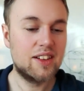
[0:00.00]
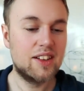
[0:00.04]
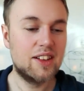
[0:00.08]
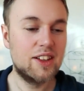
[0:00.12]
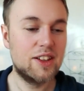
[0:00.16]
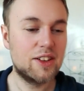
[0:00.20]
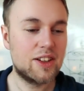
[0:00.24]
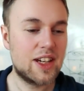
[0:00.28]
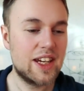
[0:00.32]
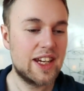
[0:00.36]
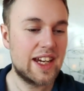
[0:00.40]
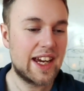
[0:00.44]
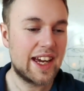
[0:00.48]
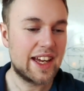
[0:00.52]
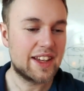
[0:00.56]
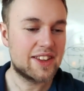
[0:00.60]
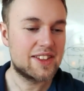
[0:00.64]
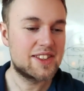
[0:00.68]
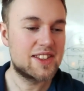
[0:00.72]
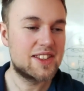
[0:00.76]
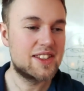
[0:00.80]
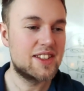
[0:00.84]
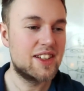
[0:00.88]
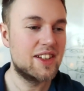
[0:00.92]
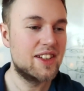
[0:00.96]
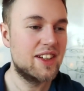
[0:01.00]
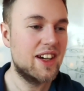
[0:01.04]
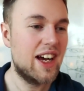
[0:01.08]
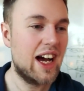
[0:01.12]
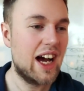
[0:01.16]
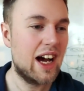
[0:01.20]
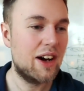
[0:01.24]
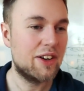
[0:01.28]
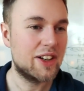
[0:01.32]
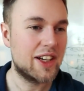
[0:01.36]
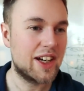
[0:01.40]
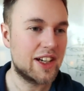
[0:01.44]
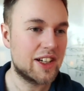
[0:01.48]
Looking at
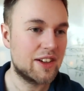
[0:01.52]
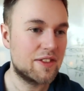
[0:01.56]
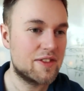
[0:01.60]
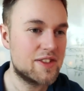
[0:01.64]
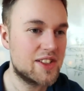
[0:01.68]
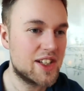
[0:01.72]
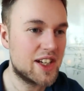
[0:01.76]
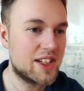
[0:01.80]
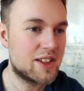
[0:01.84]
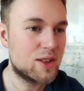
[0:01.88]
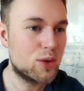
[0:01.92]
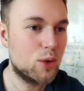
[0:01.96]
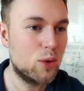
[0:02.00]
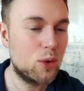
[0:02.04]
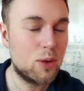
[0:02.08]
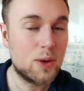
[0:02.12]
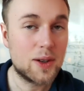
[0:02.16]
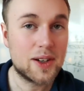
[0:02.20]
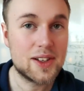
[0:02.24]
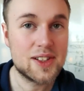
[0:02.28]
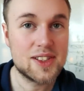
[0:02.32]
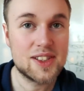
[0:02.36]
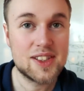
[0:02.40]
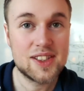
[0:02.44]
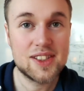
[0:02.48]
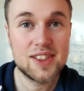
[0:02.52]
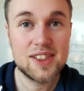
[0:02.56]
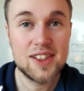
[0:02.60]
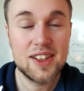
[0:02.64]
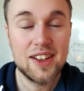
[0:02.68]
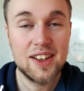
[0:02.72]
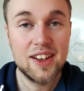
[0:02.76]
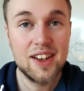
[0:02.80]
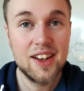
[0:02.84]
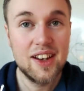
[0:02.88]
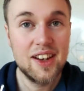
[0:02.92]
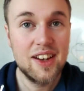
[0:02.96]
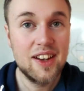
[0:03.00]
how an INFJ talks,
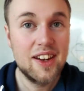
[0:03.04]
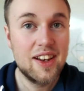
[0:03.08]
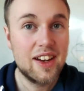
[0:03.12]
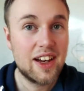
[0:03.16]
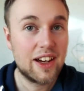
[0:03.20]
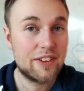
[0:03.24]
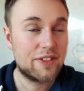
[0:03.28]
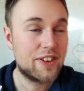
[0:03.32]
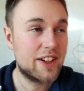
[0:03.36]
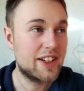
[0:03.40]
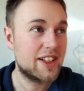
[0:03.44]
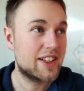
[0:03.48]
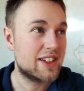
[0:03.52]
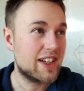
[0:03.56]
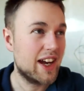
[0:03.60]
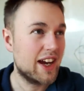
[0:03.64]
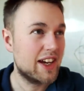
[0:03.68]
I find that